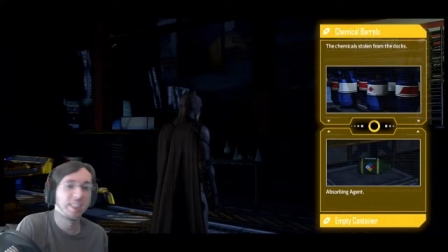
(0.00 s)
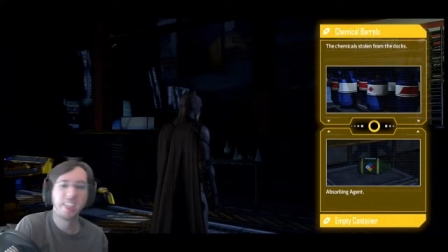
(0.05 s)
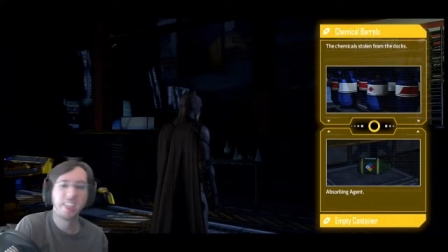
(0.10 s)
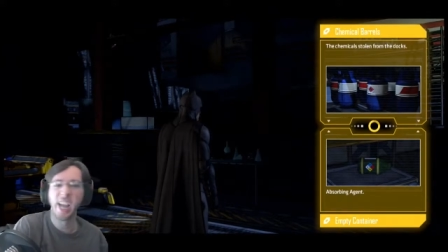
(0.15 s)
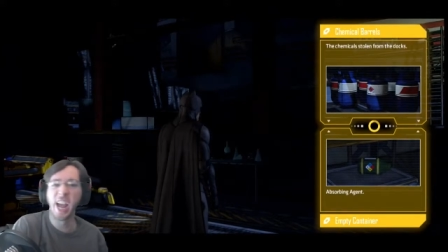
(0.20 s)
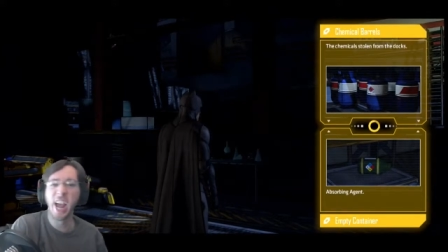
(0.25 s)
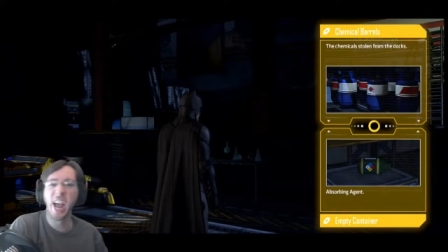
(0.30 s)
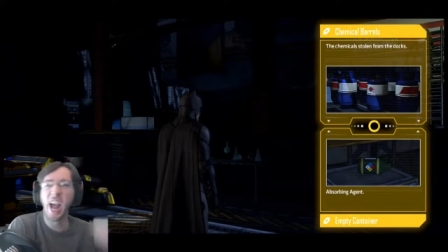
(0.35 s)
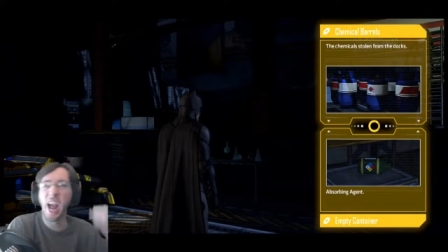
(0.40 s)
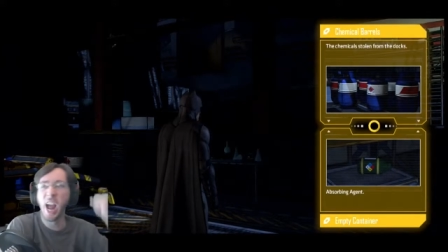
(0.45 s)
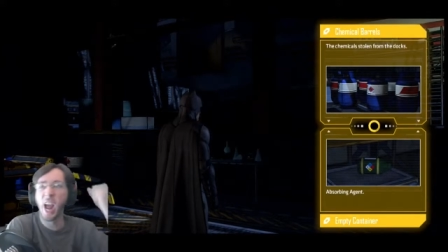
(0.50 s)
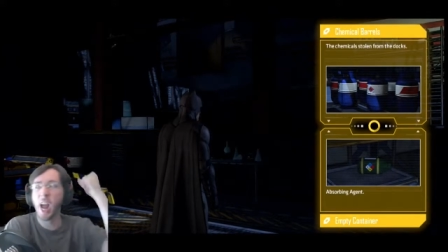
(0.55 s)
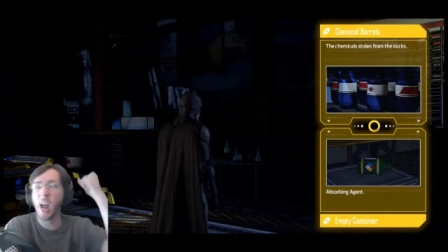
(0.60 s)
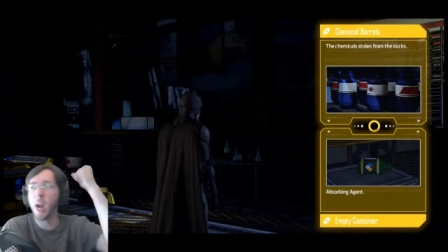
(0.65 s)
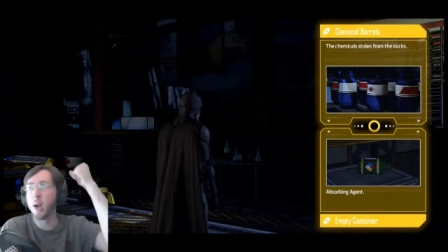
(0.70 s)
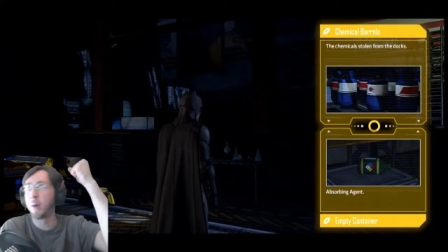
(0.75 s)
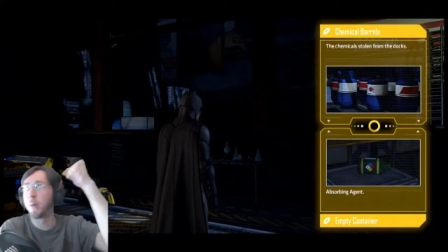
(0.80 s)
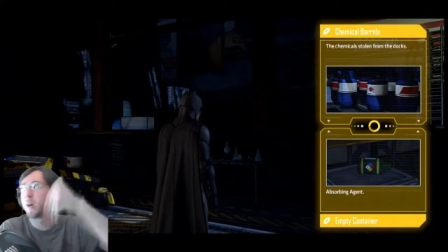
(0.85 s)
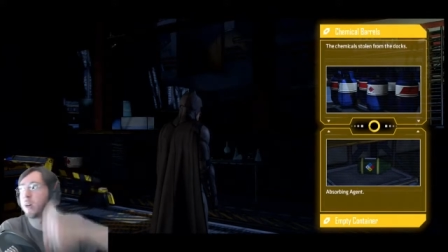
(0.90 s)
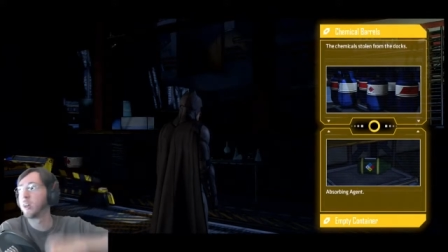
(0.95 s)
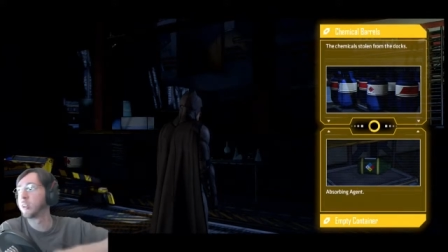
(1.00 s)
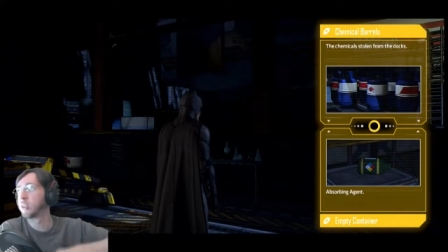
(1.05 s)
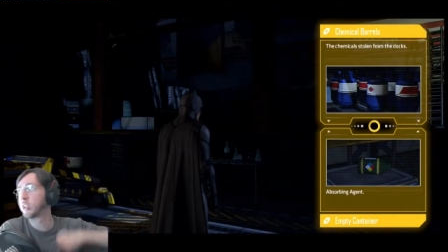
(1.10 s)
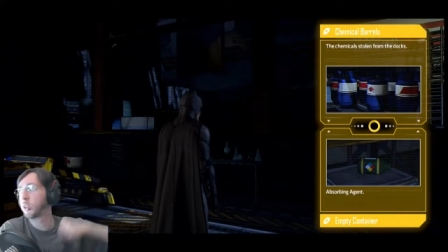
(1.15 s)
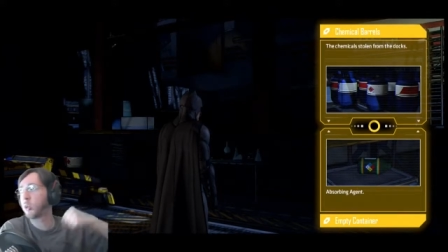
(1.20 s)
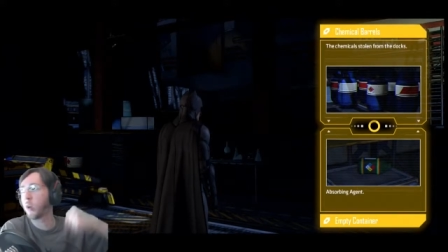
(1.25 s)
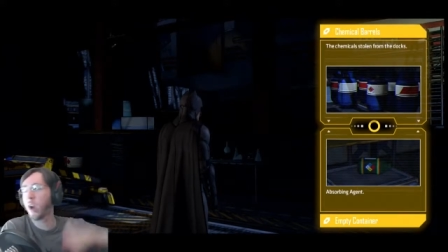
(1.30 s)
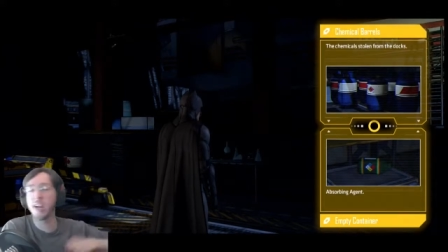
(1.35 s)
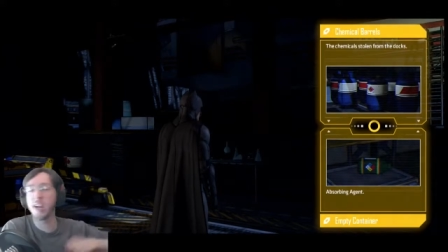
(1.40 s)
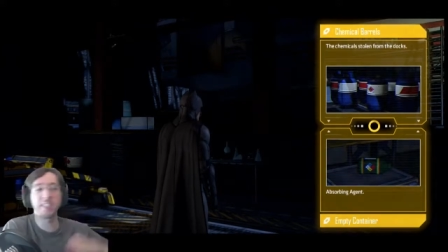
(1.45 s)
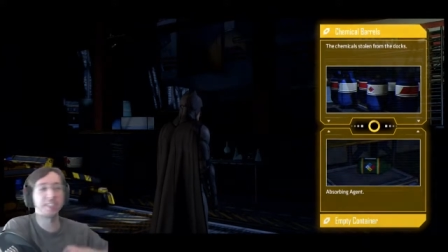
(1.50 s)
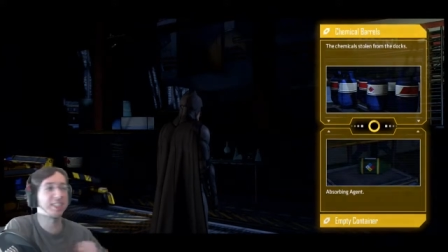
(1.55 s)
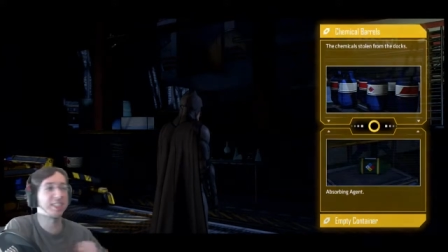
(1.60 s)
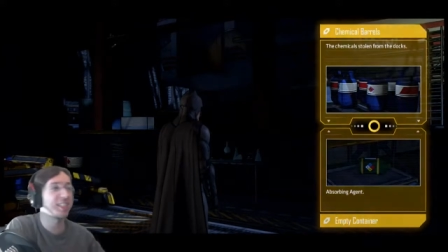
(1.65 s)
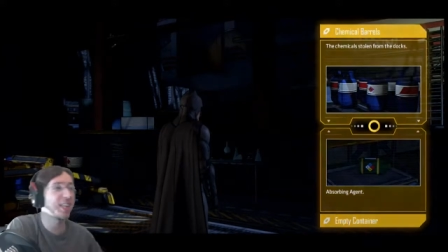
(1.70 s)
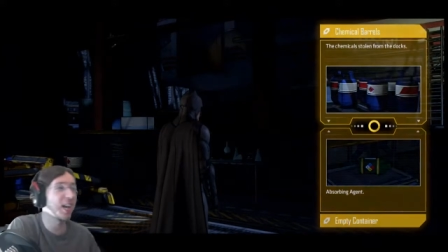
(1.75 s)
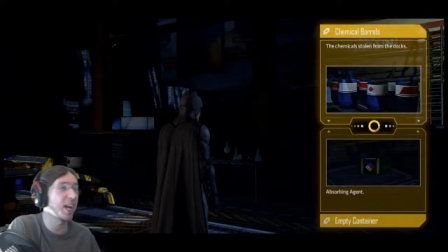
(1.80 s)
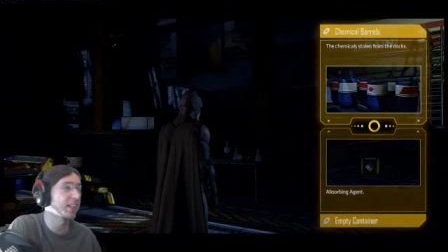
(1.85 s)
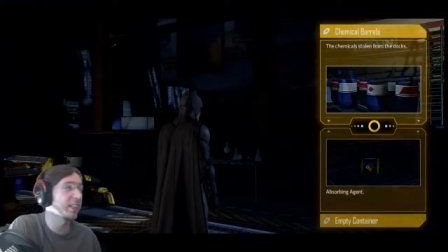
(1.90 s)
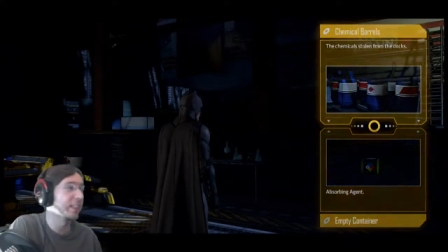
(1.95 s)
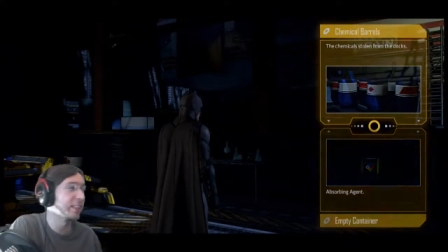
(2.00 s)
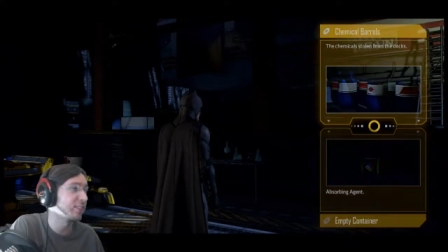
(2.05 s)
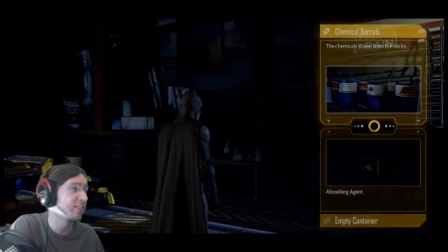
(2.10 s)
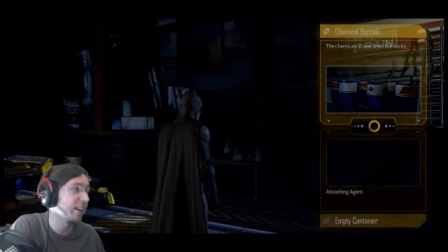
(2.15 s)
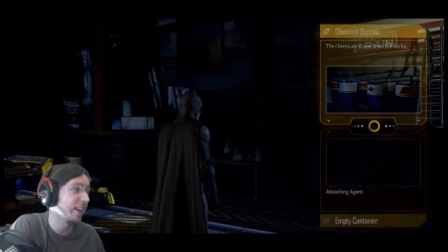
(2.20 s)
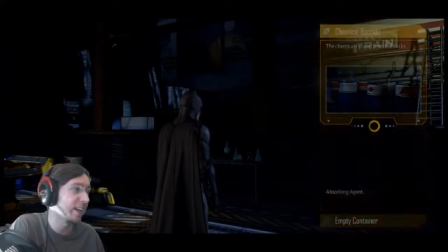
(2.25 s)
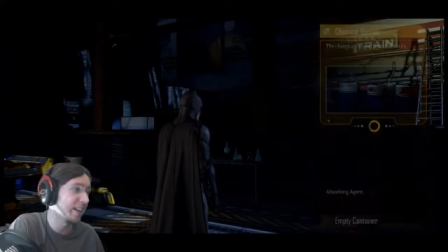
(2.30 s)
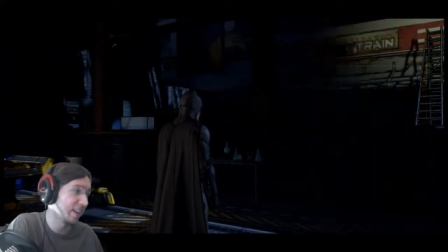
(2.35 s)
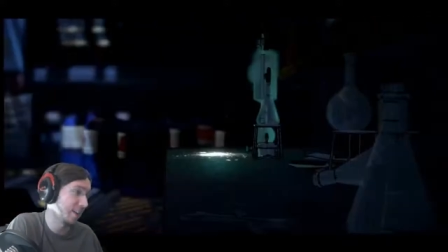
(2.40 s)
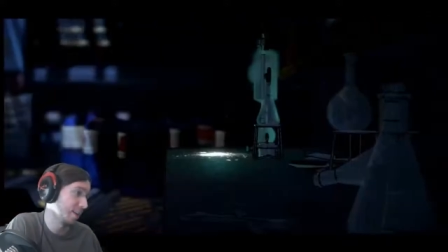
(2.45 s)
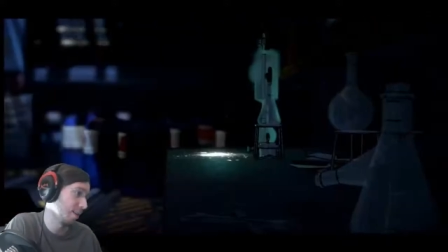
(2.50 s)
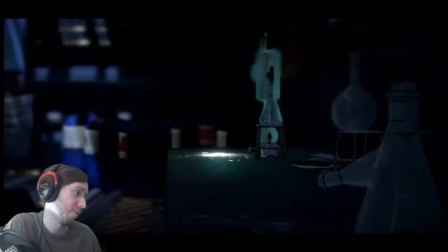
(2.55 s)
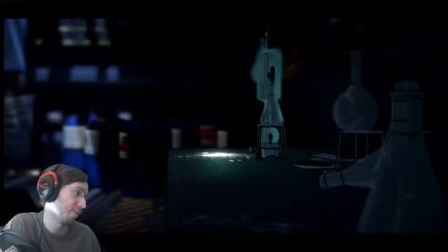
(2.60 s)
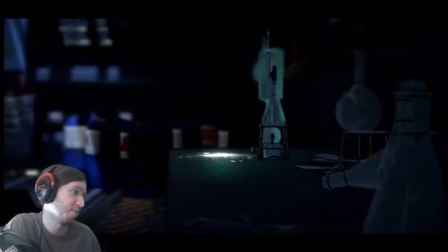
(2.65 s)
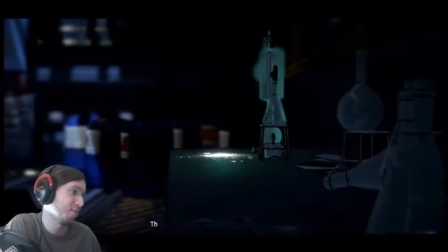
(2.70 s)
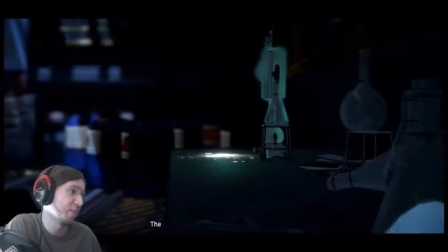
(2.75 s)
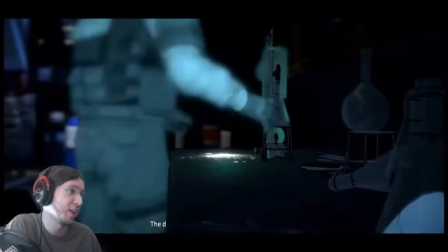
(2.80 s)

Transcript: Yeah, world's greatest detective right here.